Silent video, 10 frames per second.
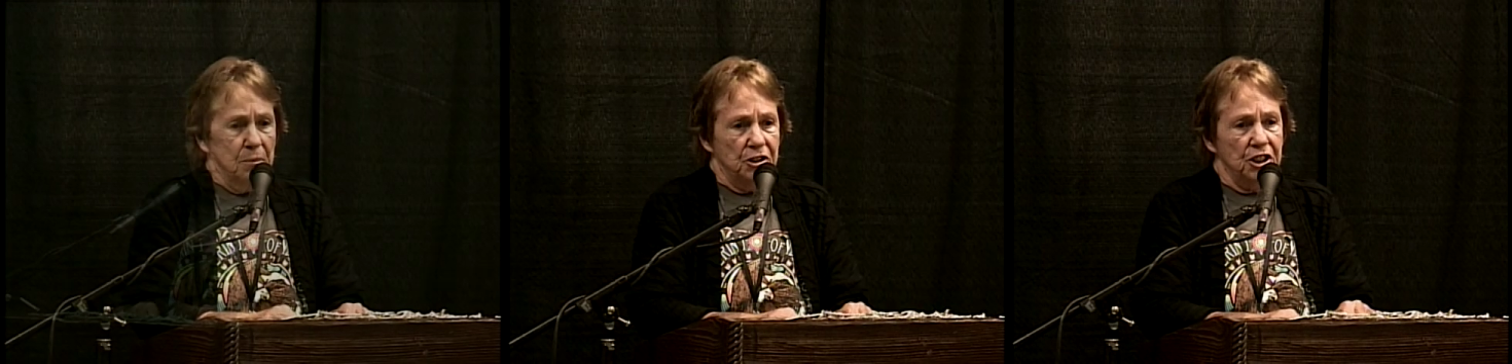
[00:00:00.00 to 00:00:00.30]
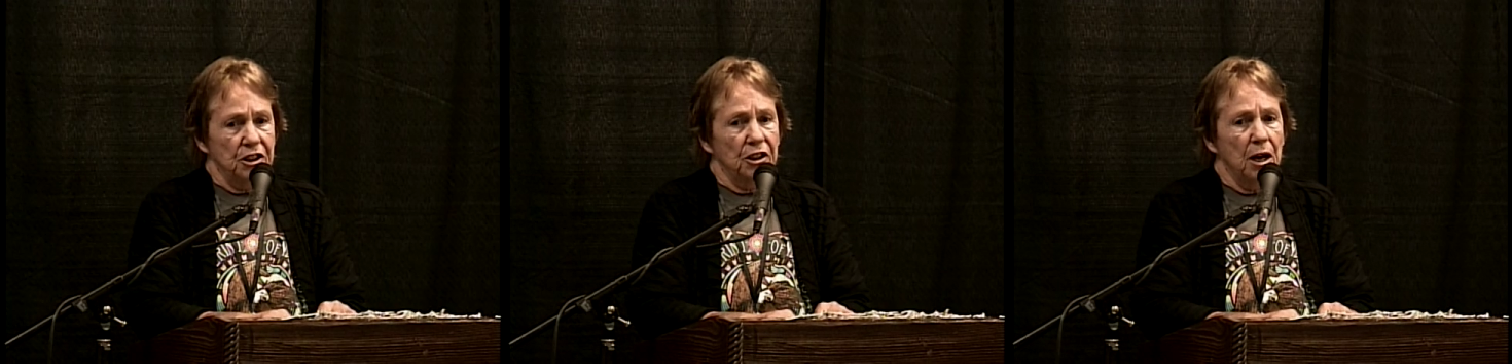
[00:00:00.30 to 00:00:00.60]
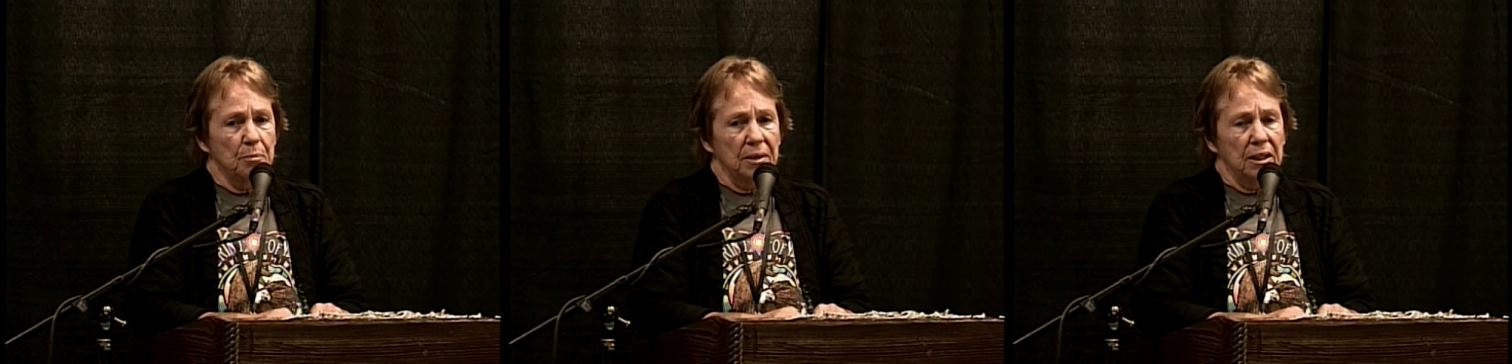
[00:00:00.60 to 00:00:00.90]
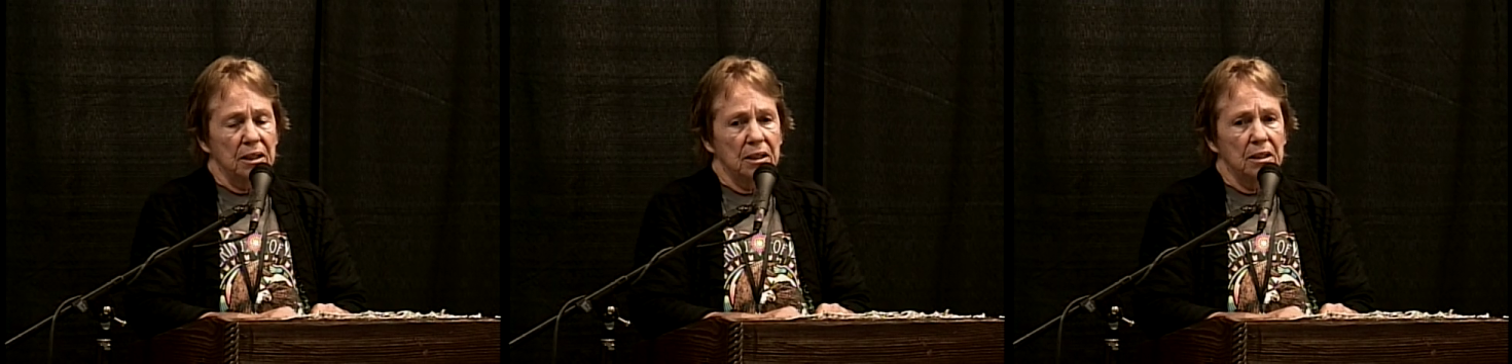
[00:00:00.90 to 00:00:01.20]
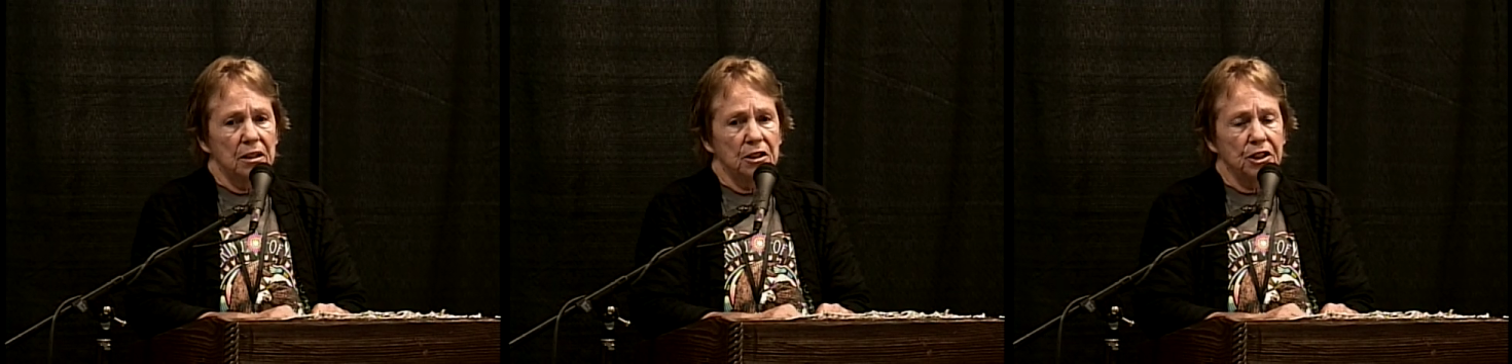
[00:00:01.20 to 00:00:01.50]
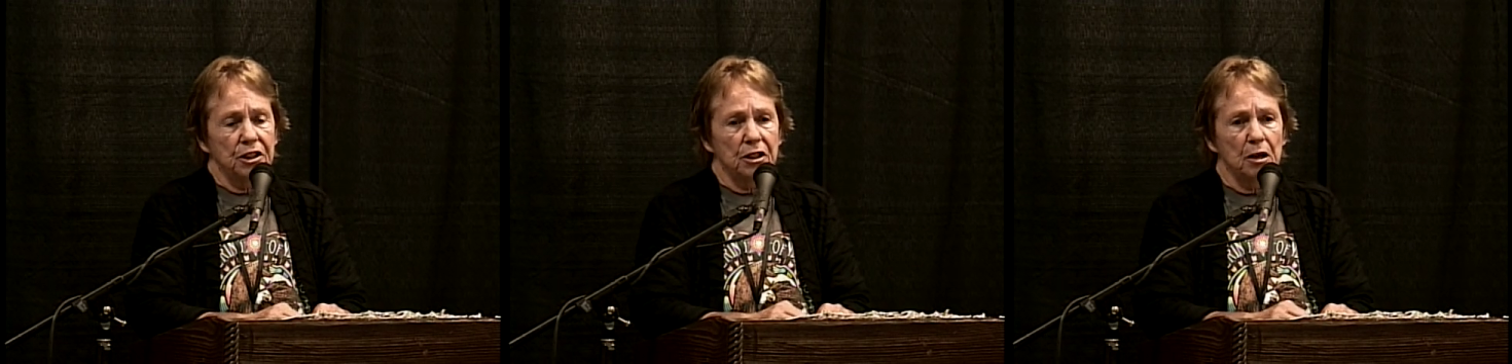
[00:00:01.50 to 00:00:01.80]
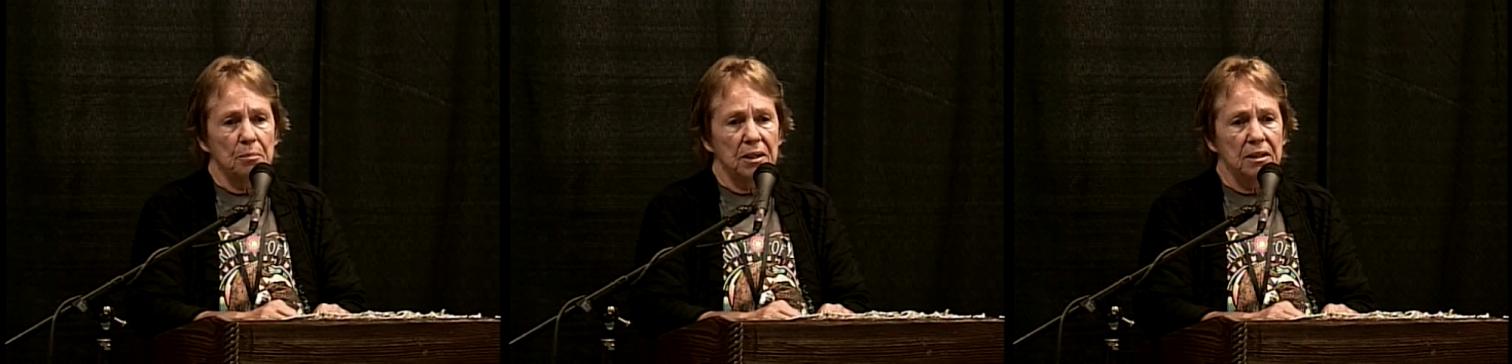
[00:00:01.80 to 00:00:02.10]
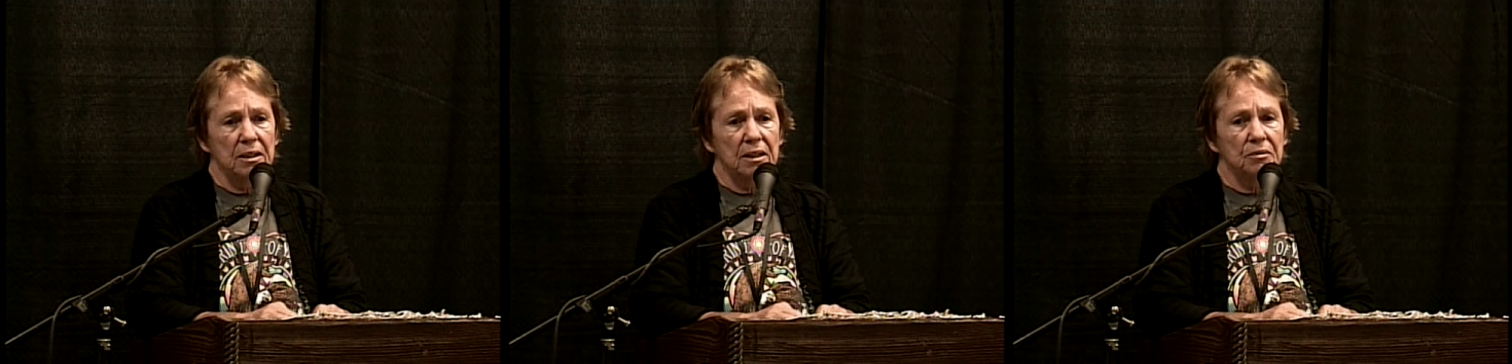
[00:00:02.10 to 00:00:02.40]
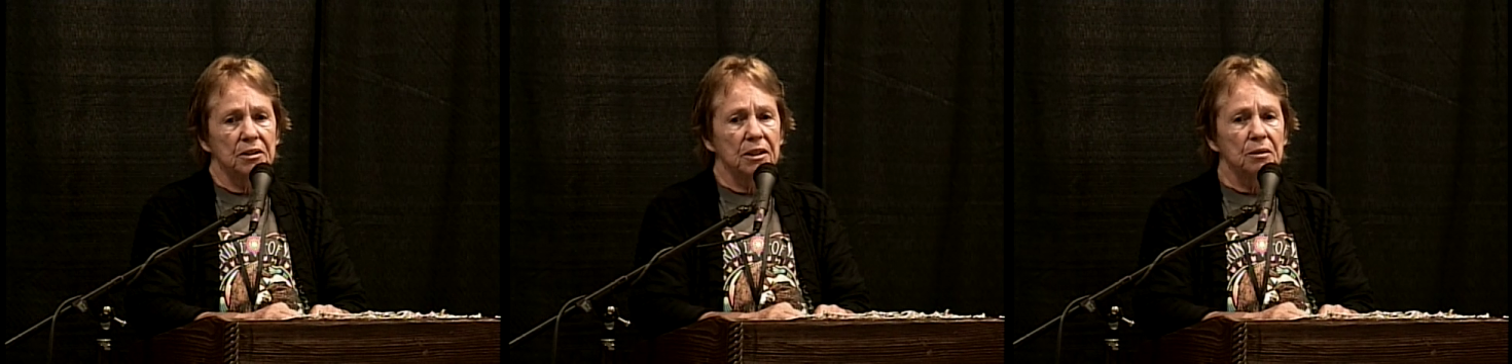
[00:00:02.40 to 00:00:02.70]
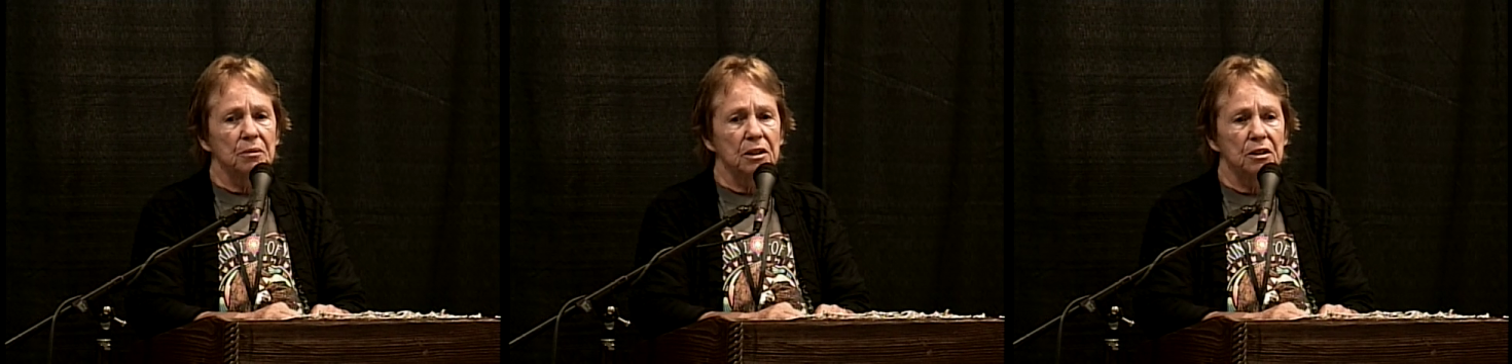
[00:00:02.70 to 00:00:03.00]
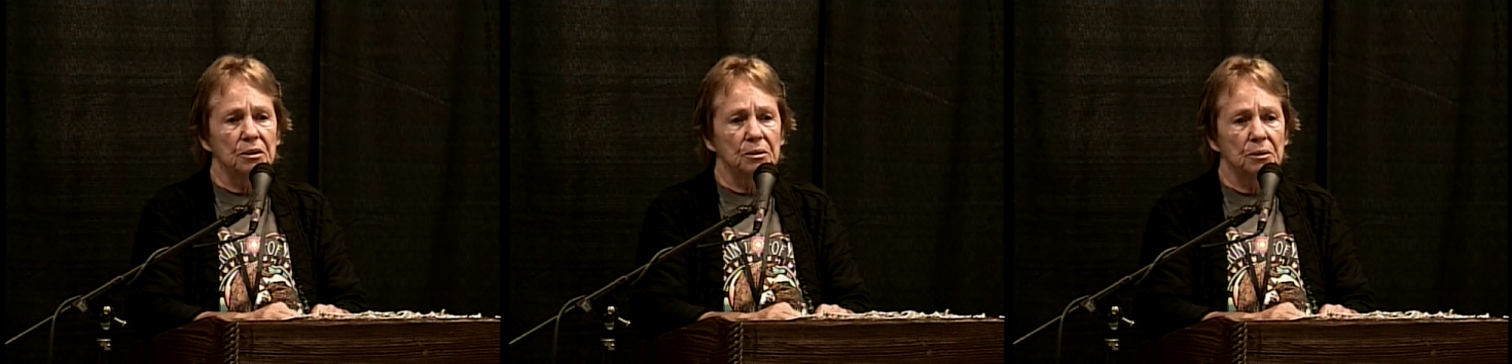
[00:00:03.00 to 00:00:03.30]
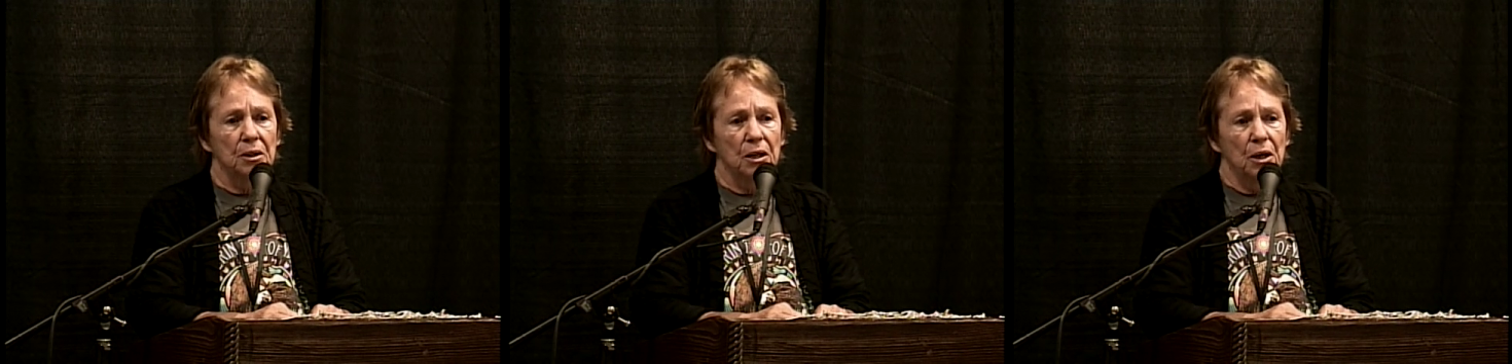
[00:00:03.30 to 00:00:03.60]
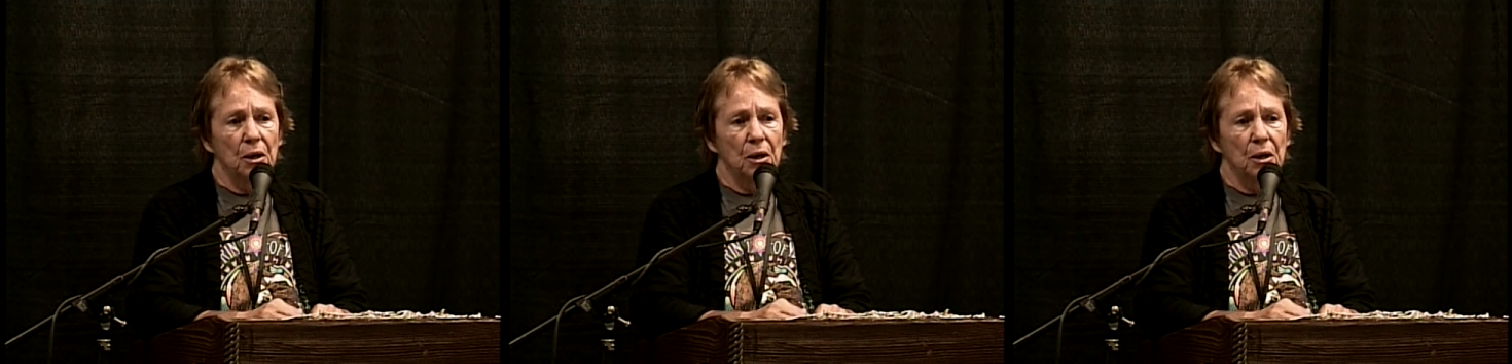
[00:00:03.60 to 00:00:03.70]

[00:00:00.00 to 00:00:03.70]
But she taught me. She taught me that everything we do